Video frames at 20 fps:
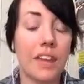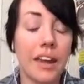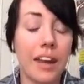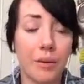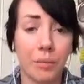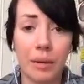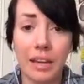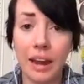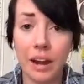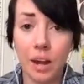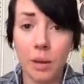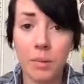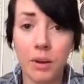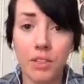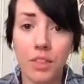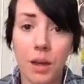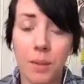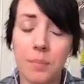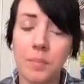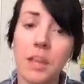We care about
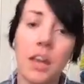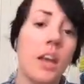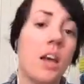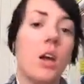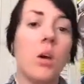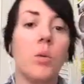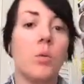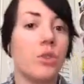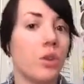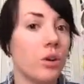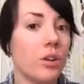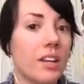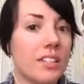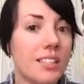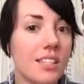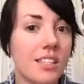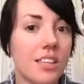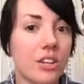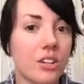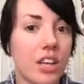them. We don't
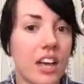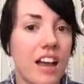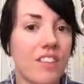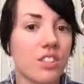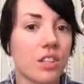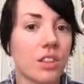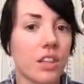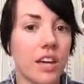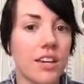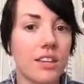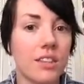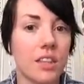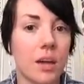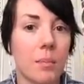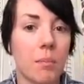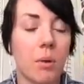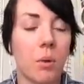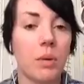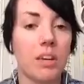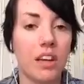necessarily have to like them,
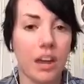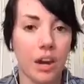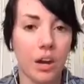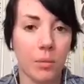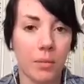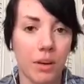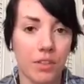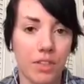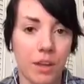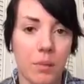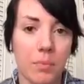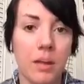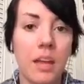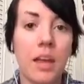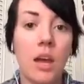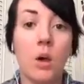but we care about them.